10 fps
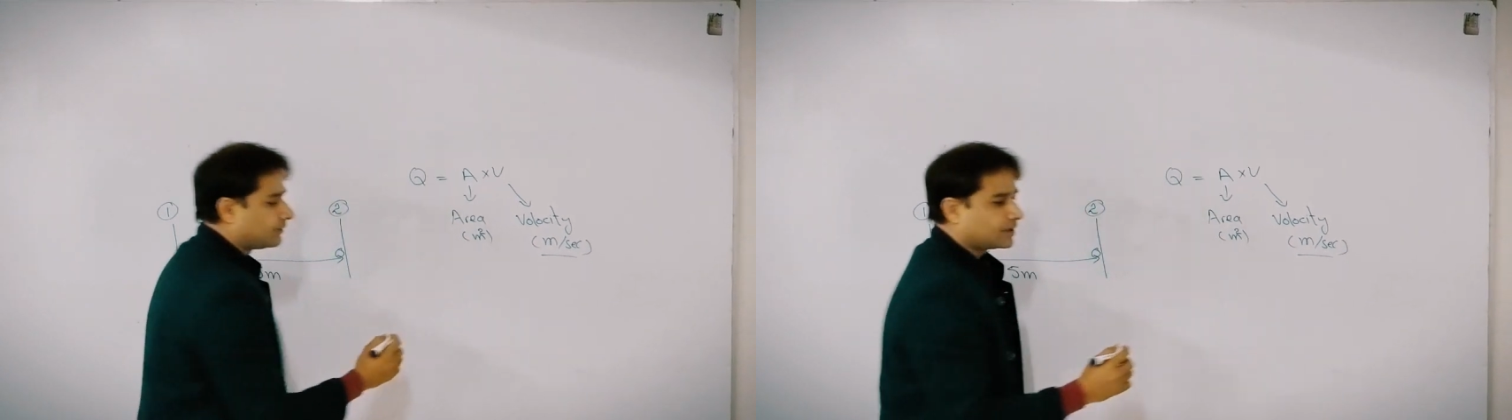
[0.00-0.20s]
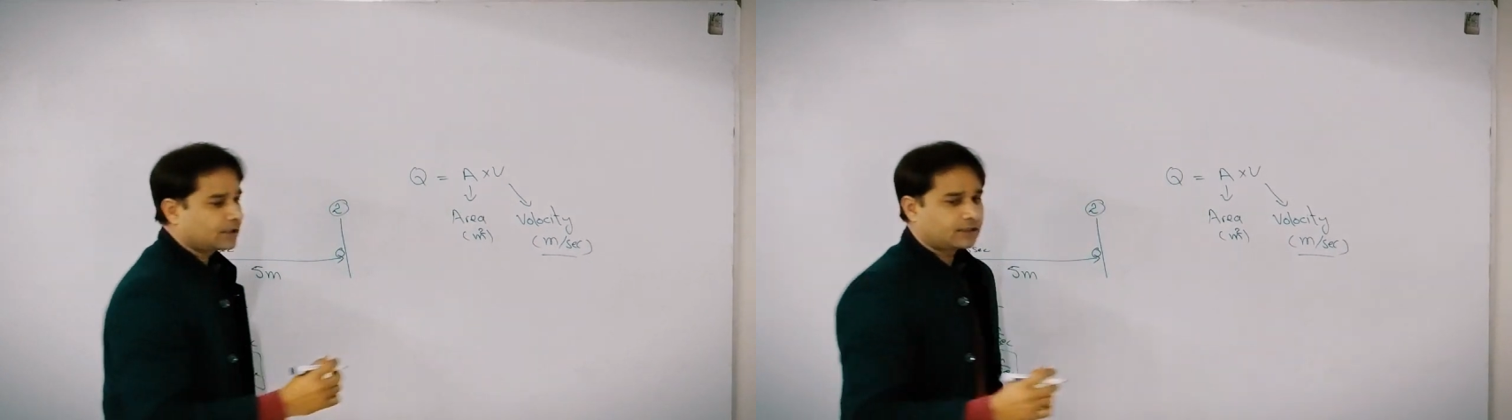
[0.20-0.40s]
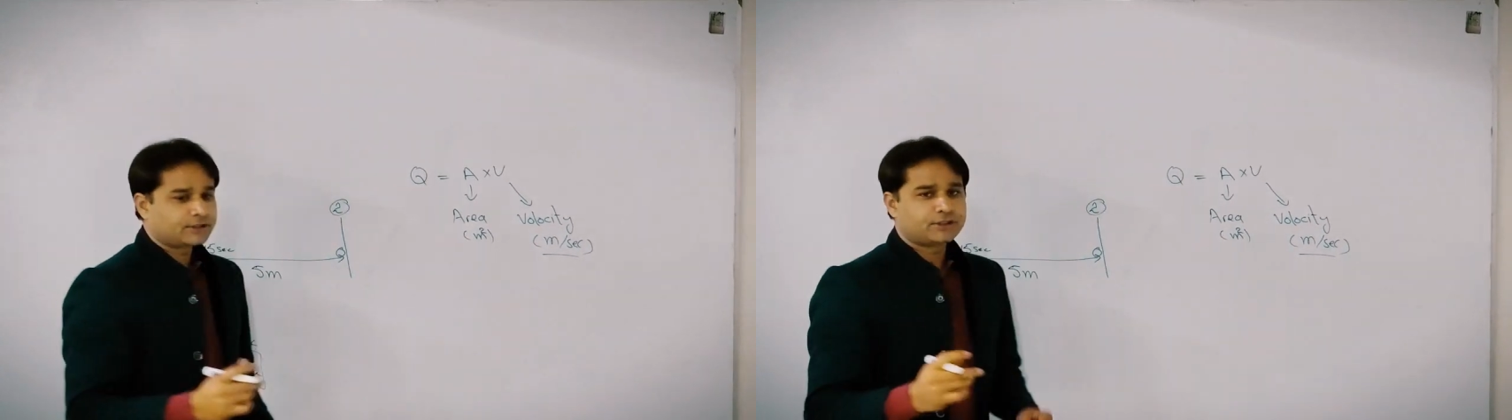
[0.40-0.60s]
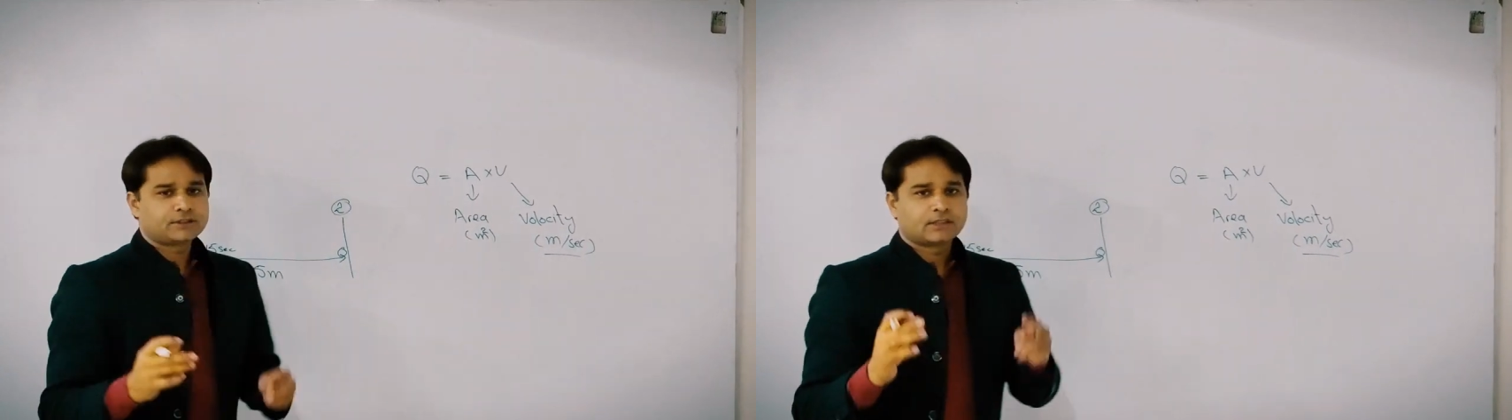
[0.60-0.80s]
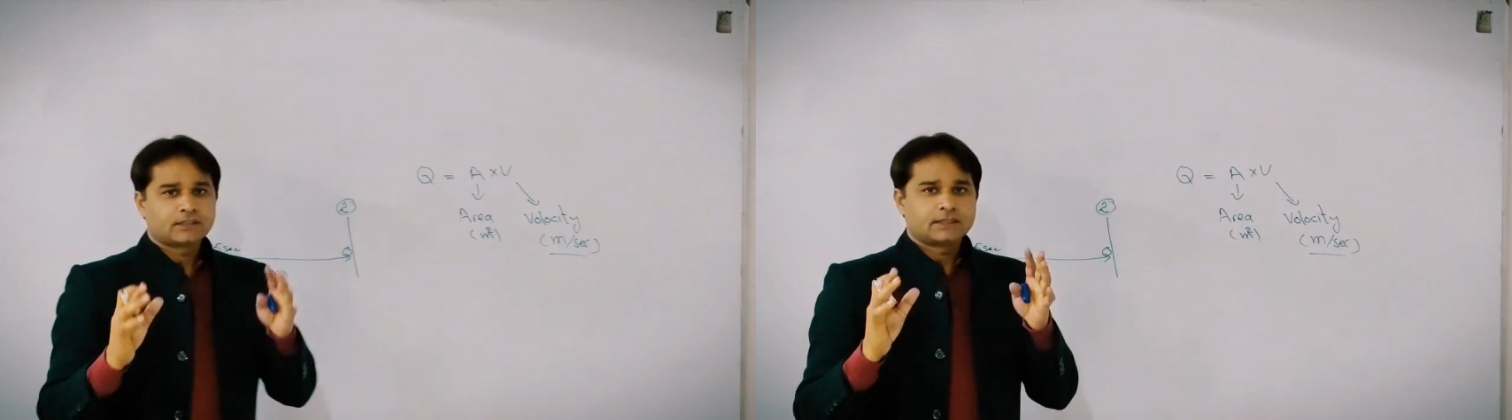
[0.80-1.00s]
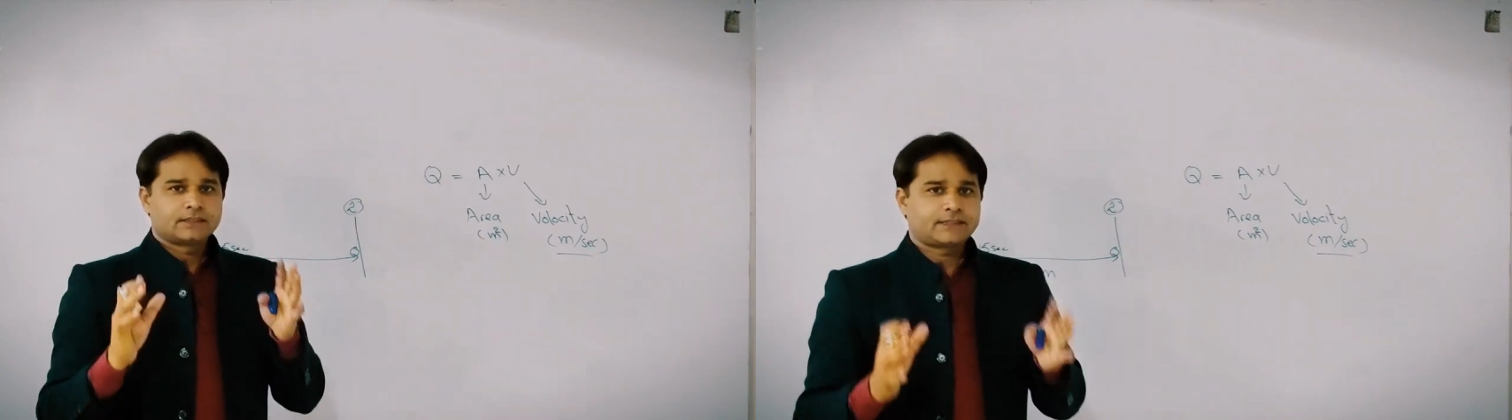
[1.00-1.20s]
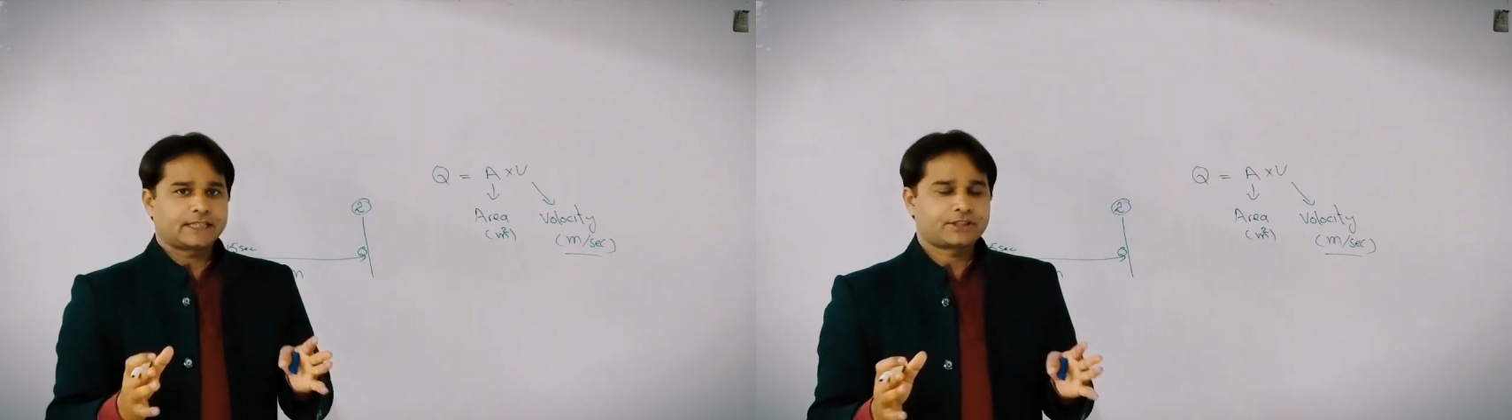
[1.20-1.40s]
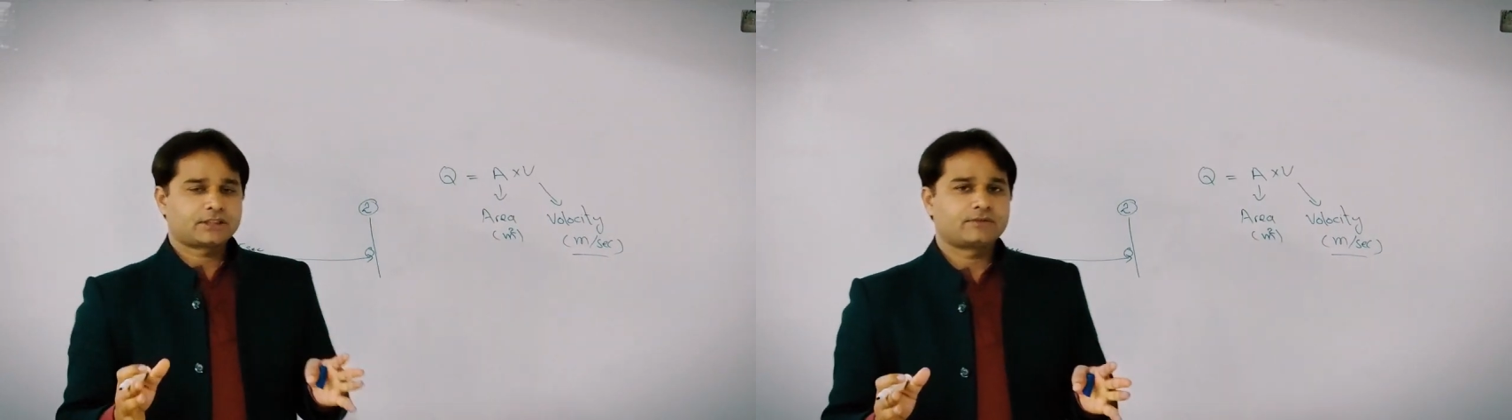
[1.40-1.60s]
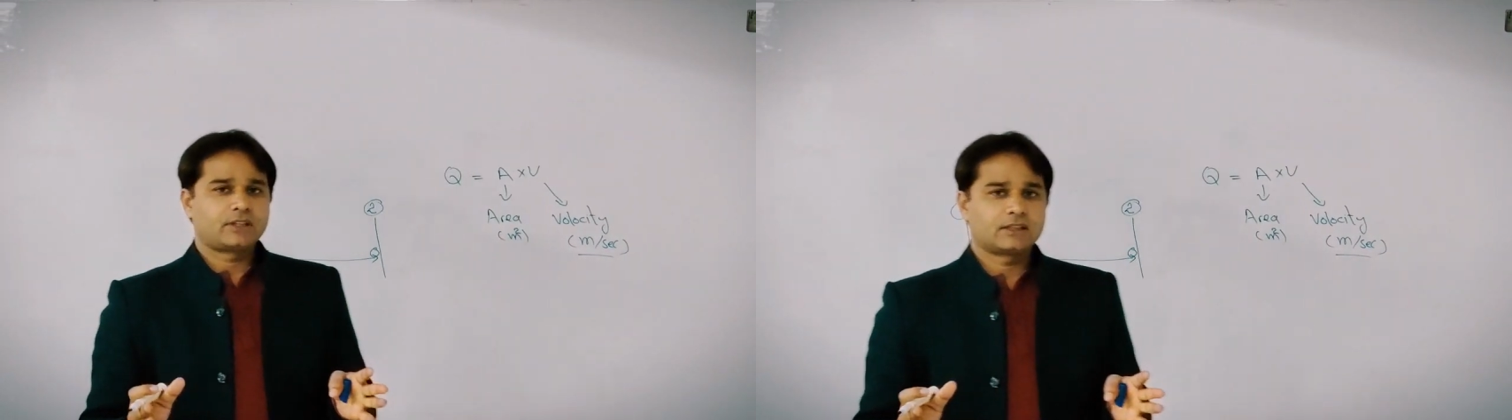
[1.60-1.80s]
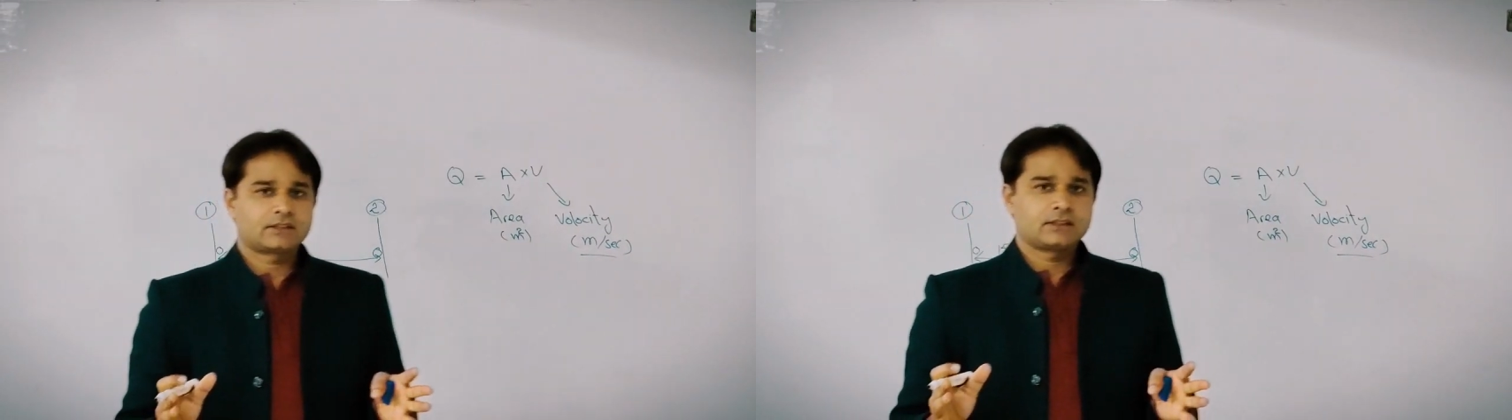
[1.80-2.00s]
our section
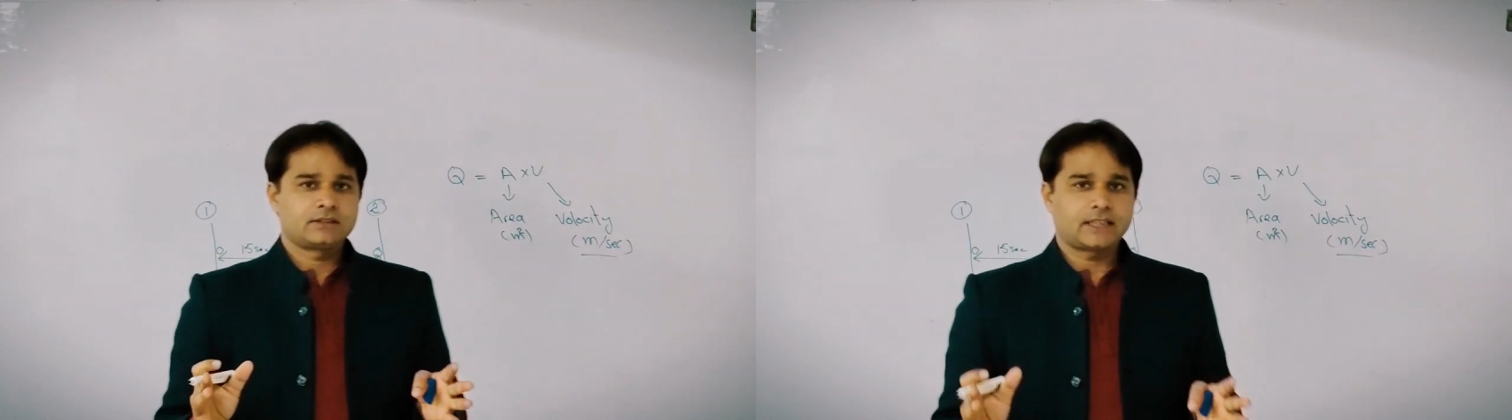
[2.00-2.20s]
was